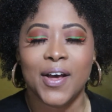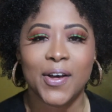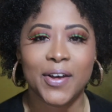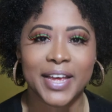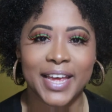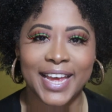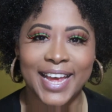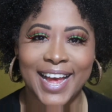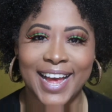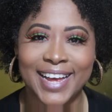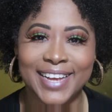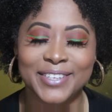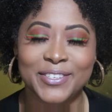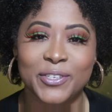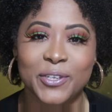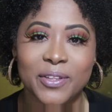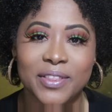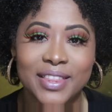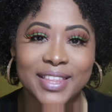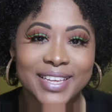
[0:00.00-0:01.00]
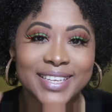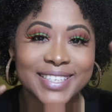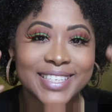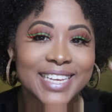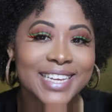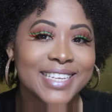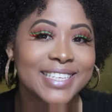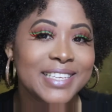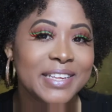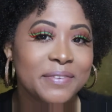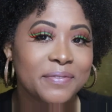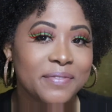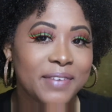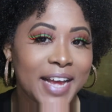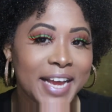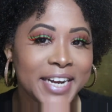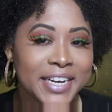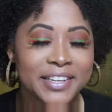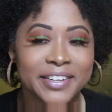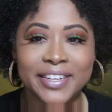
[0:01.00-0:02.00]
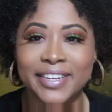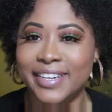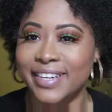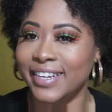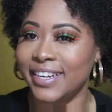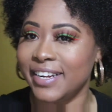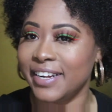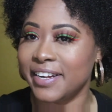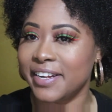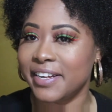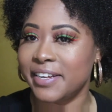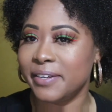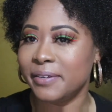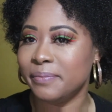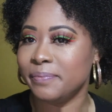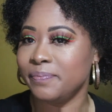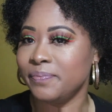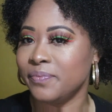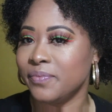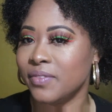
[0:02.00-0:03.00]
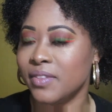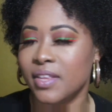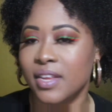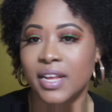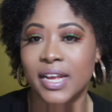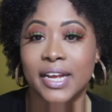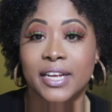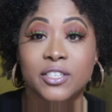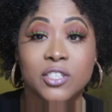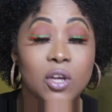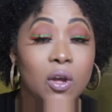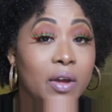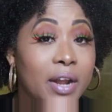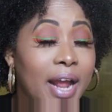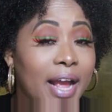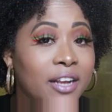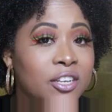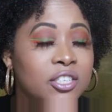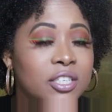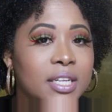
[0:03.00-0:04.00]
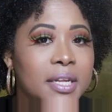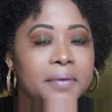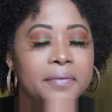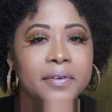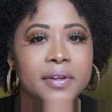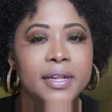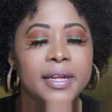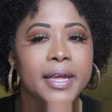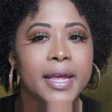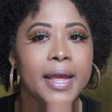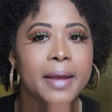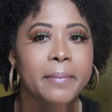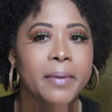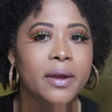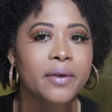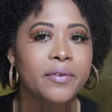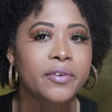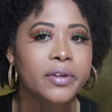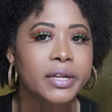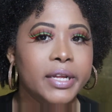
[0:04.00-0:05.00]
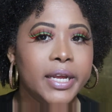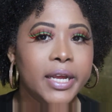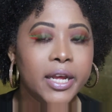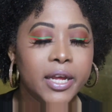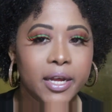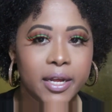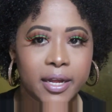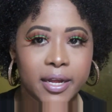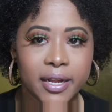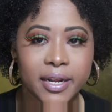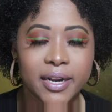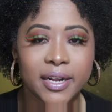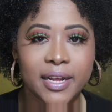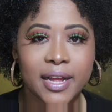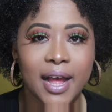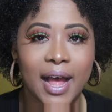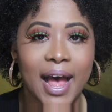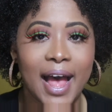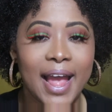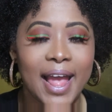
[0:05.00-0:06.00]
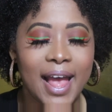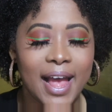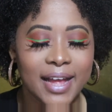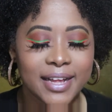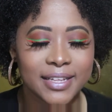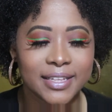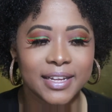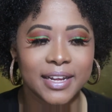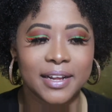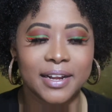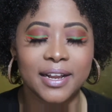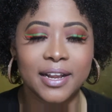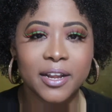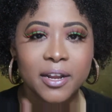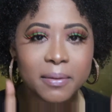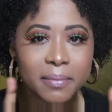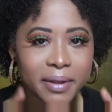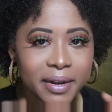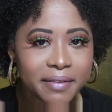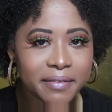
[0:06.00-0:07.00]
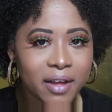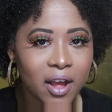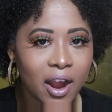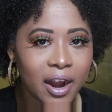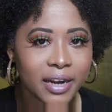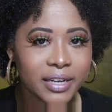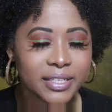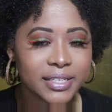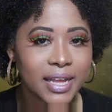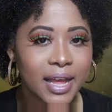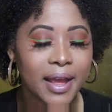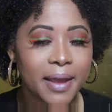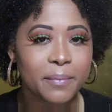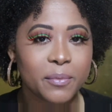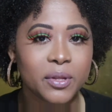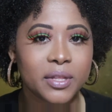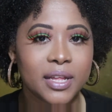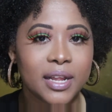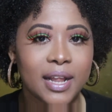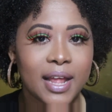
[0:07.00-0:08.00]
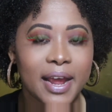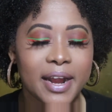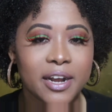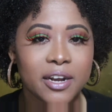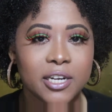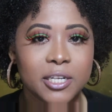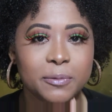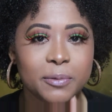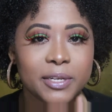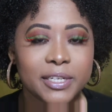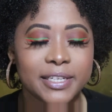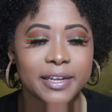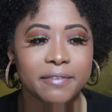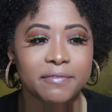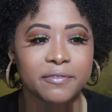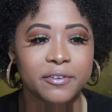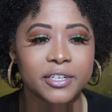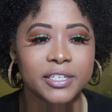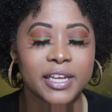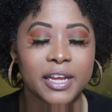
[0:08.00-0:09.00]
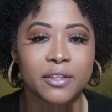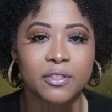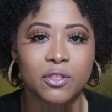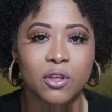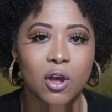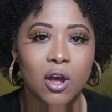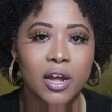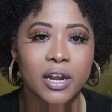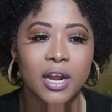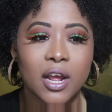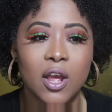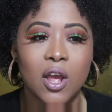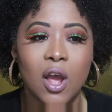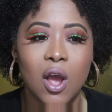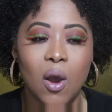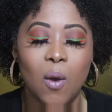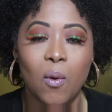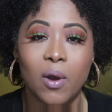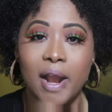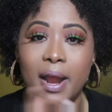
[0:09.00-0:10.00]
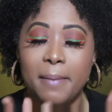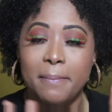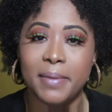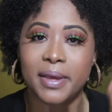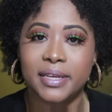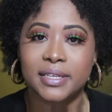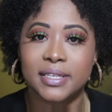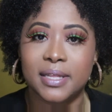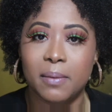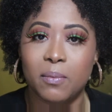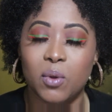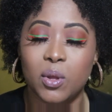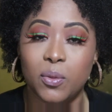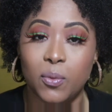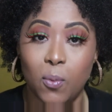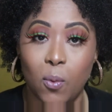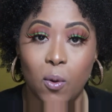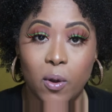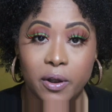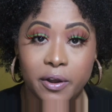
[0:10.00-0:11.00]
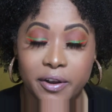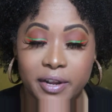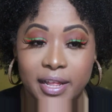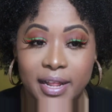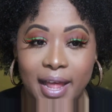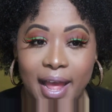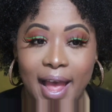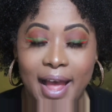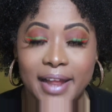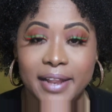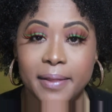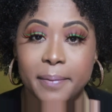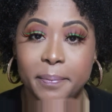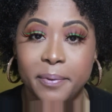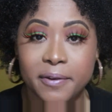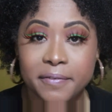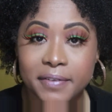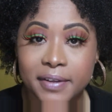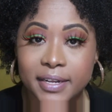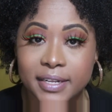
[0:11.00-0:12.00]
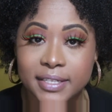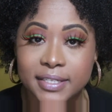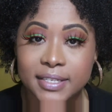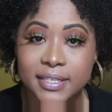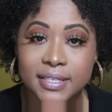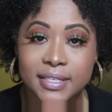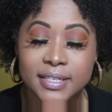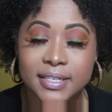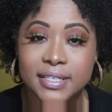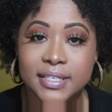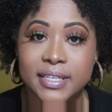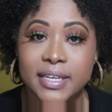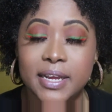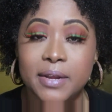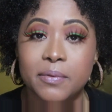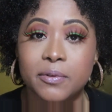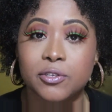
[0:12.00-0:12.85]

Okay guys, so this is the final look. So it actually really came out really good. I had a little bit of a hard time with the liners because at first I thought when I mixed them with water that I had the perfect consistency.